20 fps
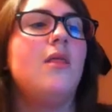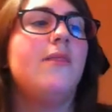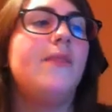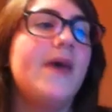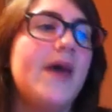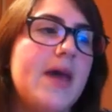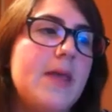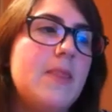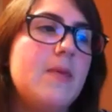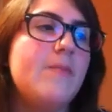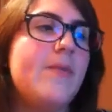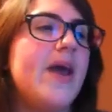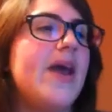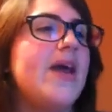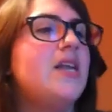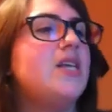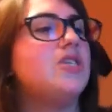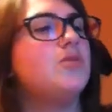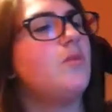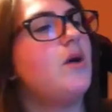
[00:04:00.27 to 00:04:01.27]
than the
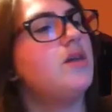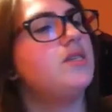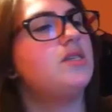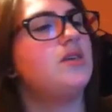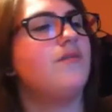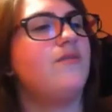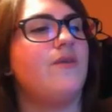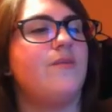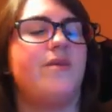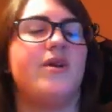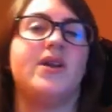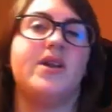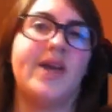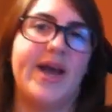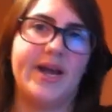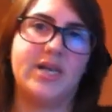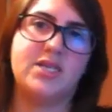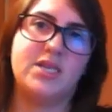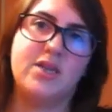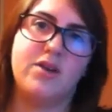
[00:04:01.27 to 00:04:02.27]
banished monster from your
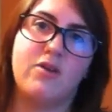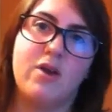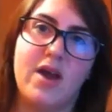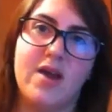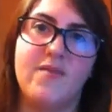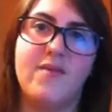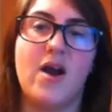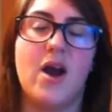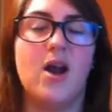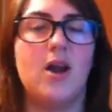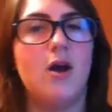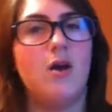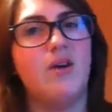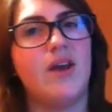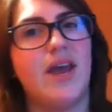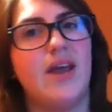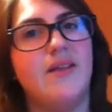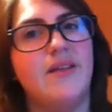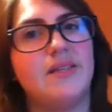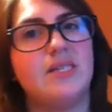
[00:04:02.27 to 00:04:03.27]
deck to the graveyard.
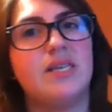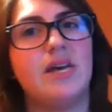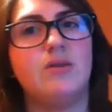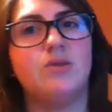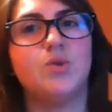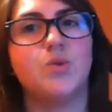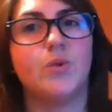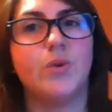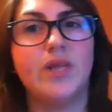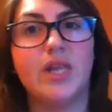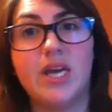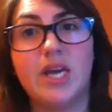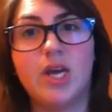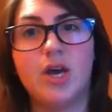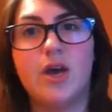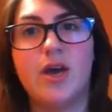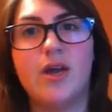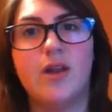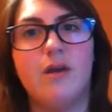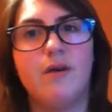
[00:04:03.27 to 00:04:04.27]
Okay, it sounds really
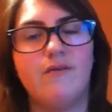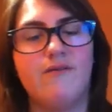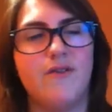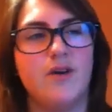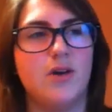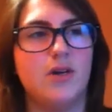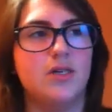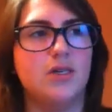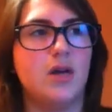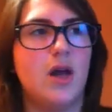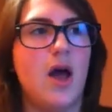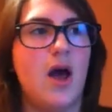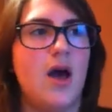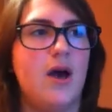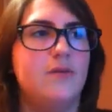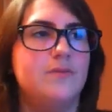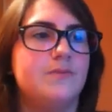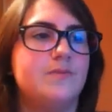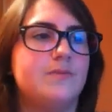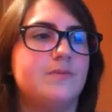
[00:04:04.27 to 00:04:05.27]
good for
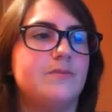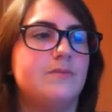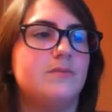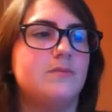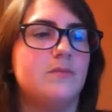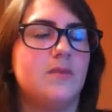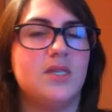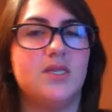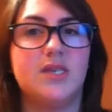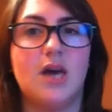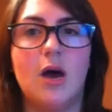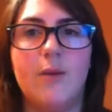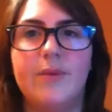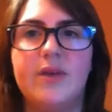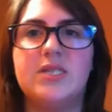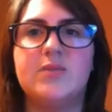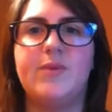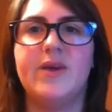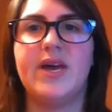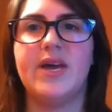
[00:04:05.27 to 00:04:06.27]

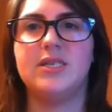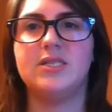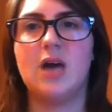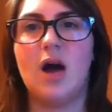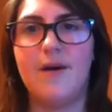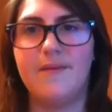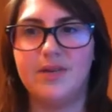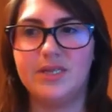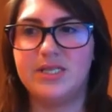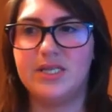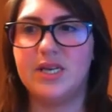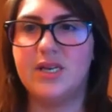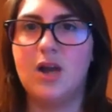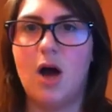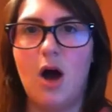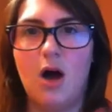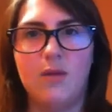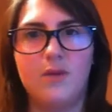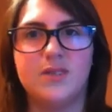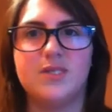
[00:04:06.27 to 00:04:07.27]
zombies, because obviously
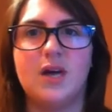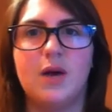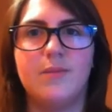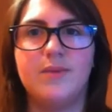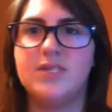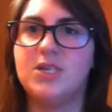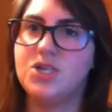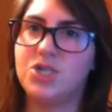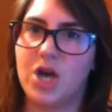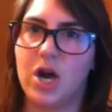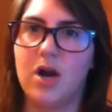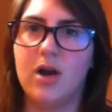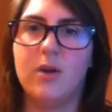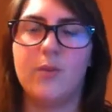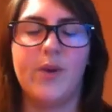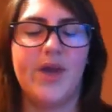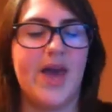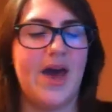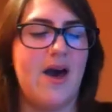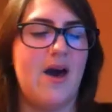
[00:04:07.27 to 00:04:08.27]
not all the zombies are dark.
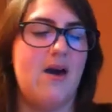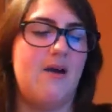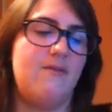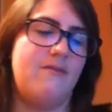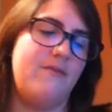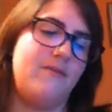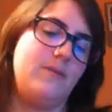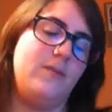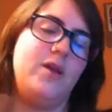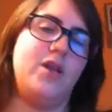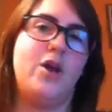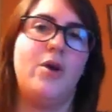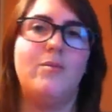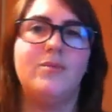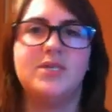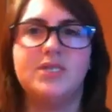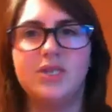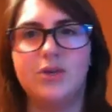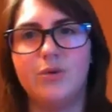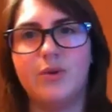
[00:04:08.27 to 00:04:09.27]
We have, you know,
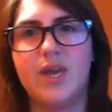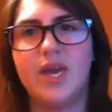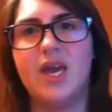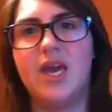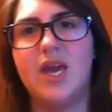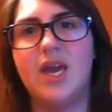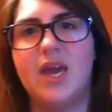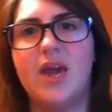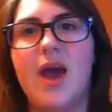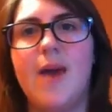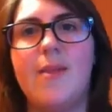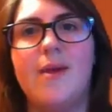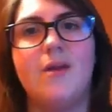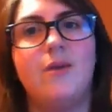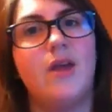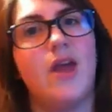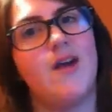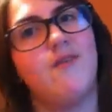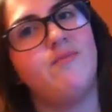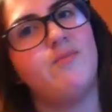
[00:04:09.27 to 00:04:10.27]
Mizuki, and
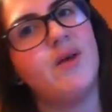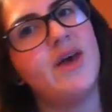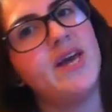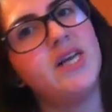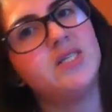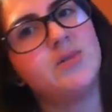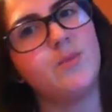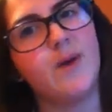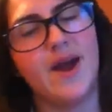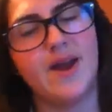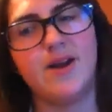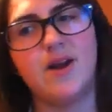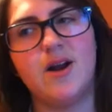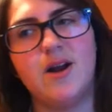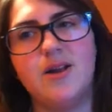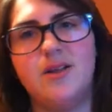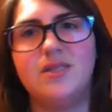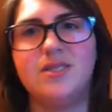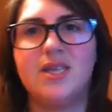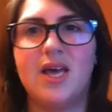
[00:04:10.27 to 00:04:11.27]
then you have Plague
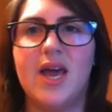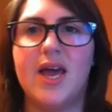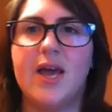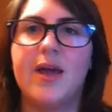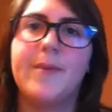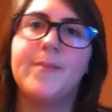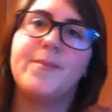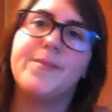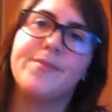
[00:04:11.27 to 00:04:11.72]
Spreader. And it's like,